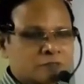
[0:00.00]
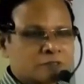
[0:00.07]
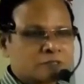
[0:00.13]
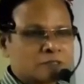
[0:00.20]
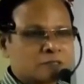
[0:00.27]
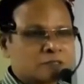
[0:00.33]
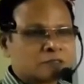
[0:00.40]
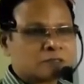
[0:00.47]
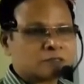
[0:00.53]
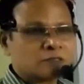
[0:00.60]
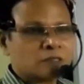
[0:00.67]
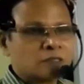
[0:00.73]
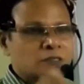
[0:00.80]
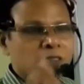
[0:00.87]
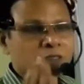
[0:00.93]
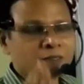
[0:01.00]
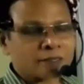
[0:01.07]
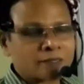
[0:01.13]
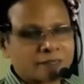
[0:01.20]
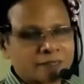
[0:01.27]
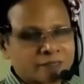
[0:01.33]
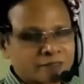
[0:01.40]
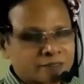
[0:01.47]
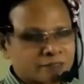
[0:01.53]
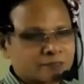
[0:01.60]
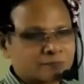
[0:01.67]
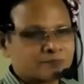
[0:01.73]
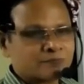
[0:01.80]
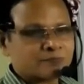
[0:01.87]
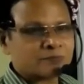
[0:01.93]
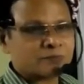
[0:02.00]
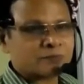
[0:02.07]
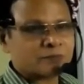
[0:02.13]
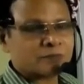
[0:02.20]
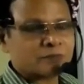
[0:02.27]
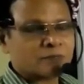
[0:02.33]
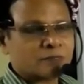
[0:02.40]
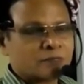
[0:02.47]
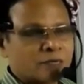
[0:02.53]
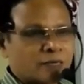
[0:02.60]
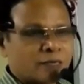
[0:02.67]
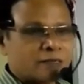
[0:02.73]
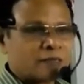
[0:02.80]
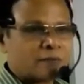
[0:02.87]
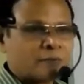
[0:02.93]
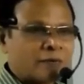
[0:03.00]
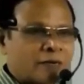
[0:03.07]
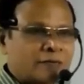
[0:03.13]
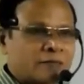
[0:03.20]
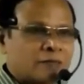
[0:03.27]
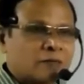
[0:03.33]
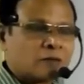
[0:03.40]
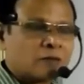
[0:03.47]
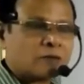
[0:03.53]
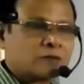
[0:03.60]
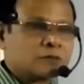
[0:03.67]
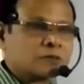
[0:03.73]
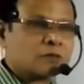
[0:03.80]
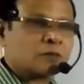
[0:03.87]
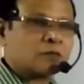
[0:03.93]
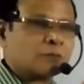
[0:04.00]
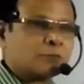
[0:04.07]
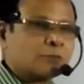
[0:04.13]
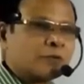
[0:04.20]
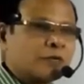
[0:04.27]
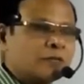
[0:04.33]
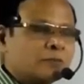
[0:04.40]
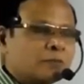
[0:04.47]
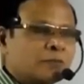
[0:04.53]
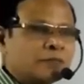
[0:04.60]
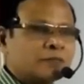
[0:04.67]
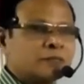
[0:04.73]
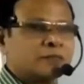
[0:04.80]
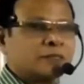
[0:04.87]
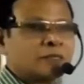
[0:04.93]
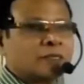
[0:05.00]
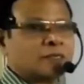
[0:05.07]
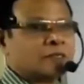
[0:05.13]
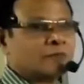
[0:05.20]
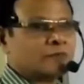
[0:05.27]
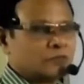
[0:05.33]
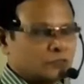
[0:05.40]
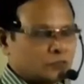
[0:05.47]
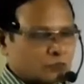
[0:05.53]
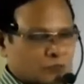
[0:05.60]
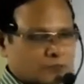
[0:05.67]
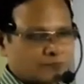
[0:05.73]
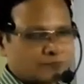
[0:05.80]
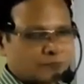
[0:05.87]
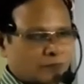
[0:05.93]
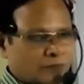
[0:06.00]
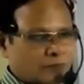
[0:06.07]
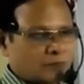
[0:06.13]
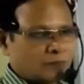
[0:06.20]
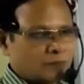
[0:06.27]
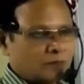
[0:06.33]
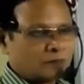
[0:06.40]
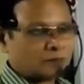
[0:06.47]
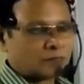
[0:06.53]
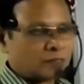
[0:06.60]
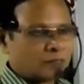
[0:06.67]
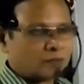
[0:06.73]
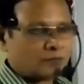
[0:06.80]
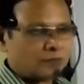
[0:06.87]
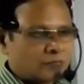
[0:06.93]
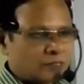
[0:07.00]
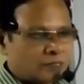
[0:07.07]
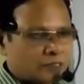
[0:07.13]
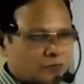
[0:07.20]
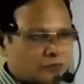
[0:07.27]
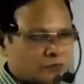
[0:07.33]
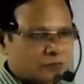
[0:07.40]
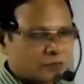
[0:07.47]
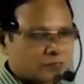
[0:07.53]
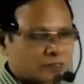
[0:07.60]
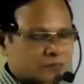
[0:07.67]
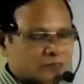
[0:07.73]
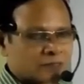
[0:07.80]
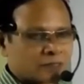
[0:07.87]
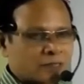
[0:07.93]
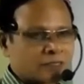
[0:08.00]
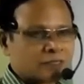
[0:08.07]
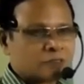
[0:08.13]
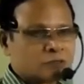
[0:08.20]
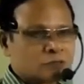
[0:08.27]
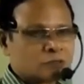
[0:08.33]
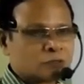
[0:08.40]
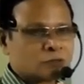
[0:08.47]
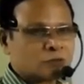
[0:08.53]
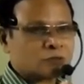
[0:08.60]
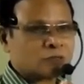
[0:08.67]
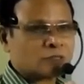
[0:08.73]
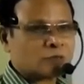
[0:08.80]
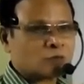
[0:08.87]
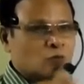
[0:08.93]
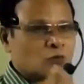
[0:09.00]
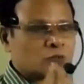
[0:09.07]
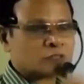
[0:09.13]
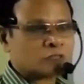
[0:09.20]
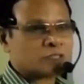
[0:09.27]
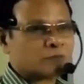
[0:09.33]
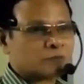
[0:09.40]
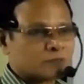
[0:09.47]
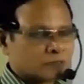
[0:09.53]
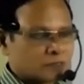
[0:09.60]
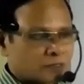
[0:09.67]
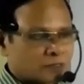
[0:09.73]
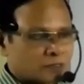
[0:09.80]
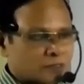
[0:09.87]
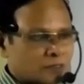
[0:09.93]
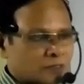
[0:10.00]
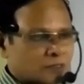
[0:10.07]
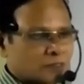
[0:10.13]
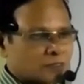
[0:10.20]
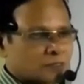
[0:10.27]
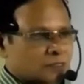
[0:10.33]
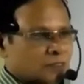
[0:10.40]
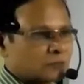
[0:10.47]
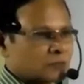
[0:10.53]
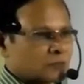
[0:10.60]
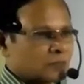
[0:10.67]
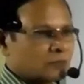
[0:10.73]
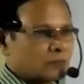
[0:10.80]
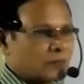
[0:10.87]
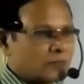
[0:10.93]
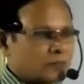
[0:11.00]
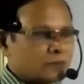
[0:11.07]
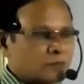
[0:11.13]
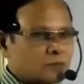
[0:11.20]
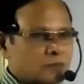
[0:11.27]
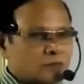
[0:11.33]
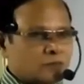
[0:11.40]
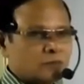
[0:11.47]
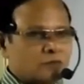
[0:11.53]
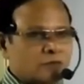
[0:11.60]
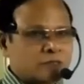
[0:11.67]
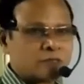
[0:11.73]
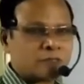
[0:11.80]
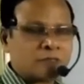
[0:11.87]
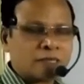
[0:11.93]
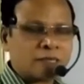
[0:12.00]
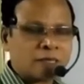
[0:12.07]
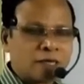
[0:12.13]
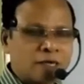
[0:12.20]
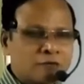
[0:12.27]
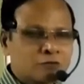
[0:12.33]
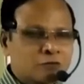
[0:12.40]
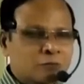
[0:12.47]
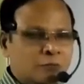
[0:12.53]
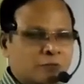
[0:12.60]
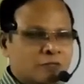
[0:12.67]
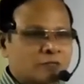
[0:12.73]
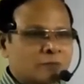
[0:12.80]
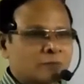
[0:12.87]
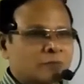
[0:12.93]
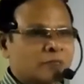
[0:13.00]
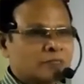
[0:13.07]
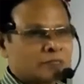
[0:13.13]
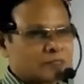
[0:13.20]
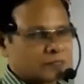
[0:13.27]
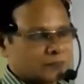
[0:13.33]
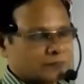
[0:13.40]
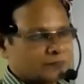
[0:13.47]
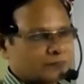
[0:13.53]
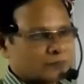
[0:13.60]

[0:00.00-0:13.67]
cells are collected, and the banking costs are paid by that individual. So every individual has a right to store their own stem cells in the stem cell bank. For that they have to pay the money.